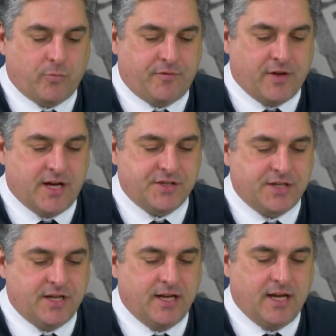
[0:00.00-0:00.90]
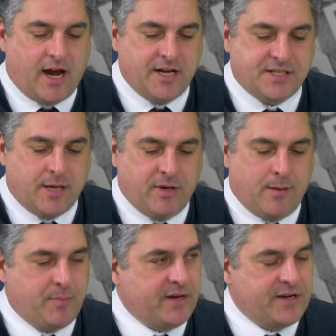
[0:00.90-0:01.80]
first, and it's uh,
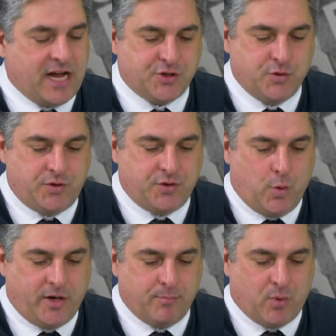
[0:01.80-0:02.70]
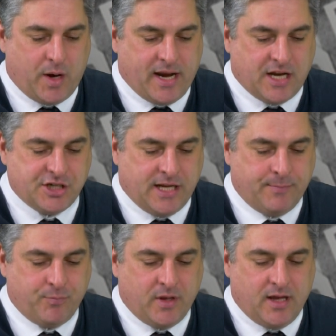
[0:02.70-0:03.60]
become a bit of a national talking point, actually.
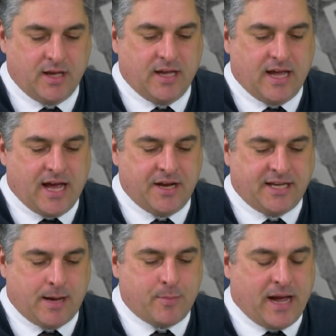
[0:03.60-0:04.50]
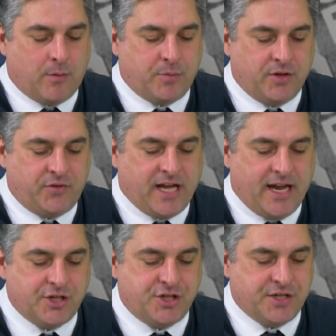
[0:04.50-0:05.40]
And it came about because
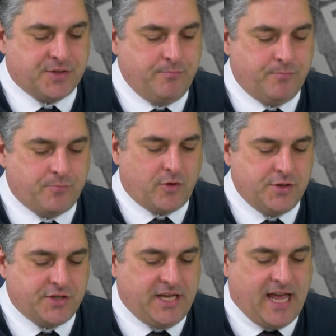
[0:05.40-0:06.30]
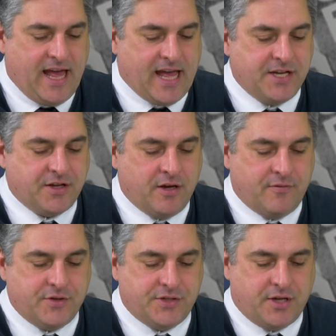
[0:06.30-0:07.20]
Kate Chisholm, who's the head
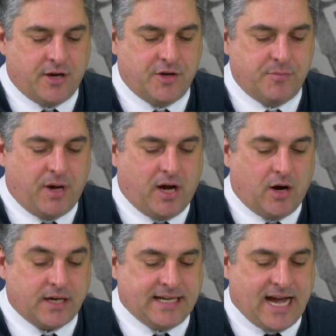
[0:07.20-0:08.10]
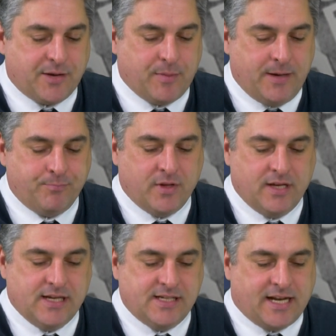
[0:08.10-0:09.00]
of Skern Park Academy,
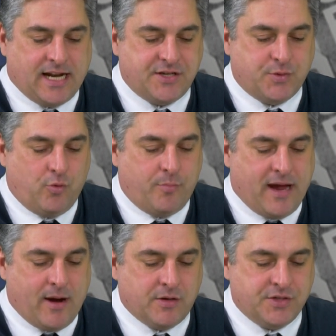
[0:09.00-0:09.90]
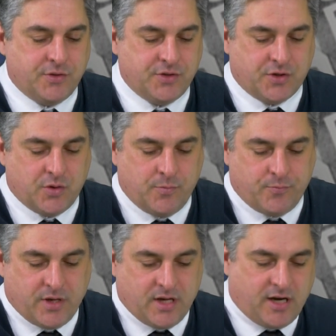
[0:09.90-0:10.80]
sent a letter to all the parents at the school
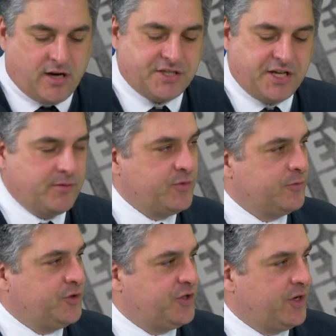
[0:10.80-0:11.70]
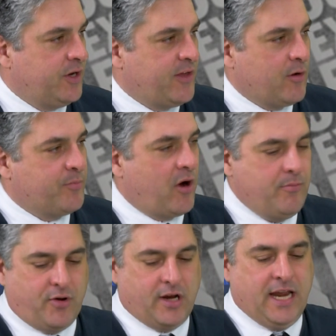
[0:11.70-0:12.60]
asking them to ensure they're
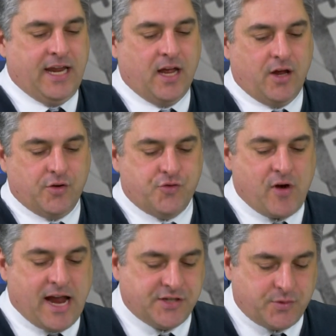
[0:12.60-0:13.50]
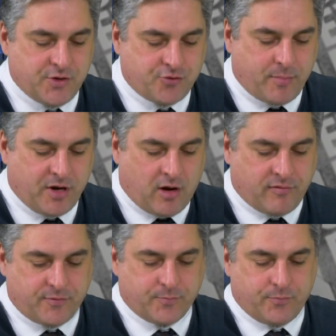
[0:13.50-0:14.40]
appropriately dressed when dropping
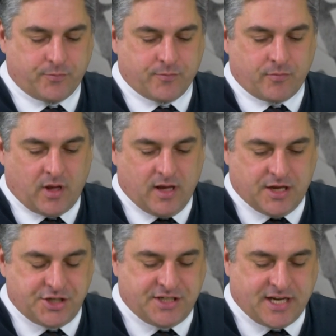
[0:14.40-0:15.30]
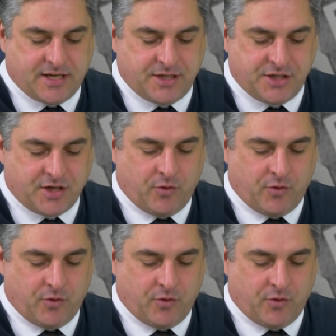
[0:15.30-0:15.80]
off. She said, she told